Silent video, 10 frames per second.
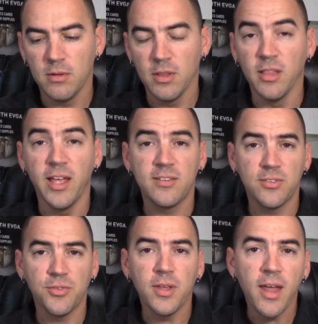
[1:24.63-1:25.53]

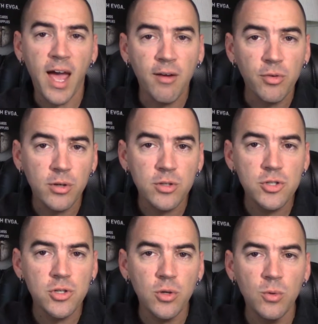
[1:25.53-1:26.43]
less than
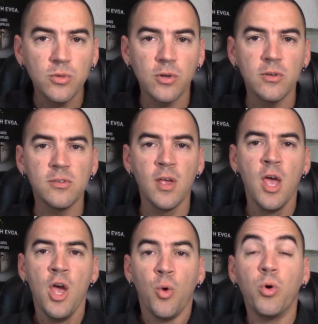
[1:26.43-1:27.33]
average users
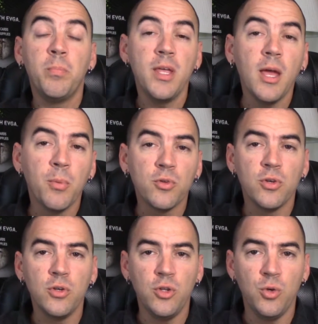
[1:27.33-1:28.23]
would be able
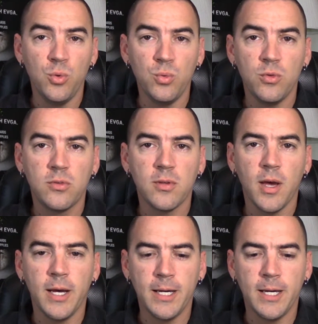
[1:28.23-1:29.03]
to use.